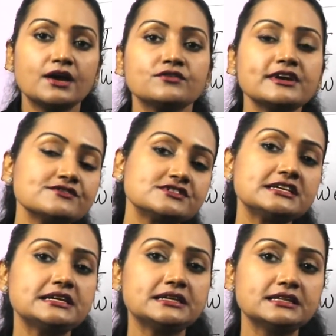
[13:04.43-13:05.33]
We have
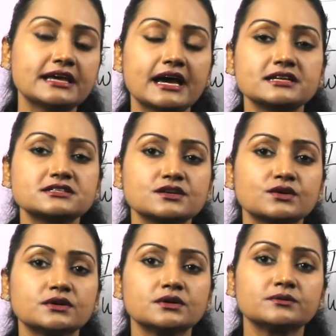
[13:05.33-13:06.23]
seen that
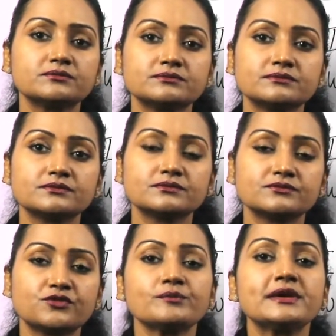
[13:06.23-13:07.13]

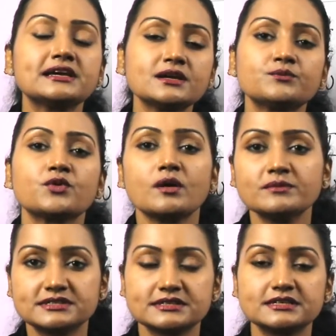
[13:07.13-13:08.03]
for making
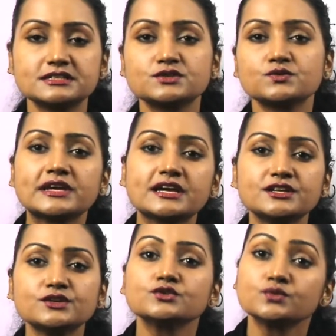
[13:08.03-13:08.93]
promises, we can
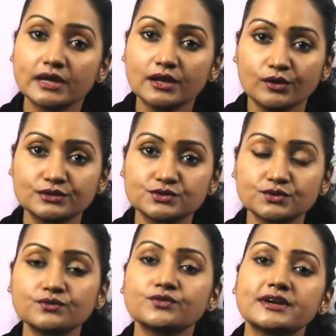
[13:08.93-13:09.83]
use will
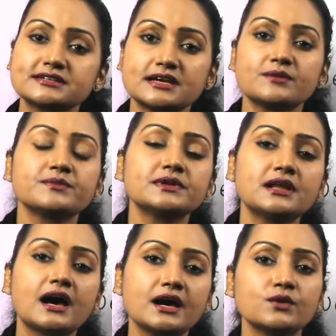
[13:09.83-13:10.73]
also. For
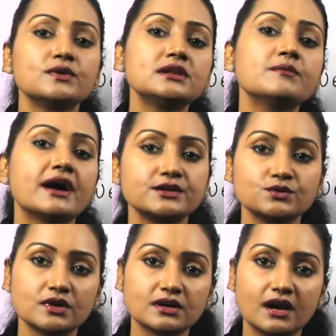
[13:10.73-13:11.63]
example, I will buy
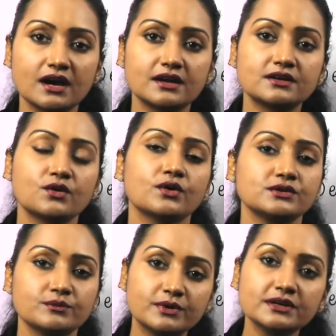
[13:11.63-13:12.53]
you a car on
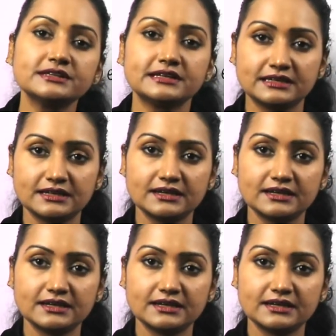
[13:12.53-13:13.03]
your birthday.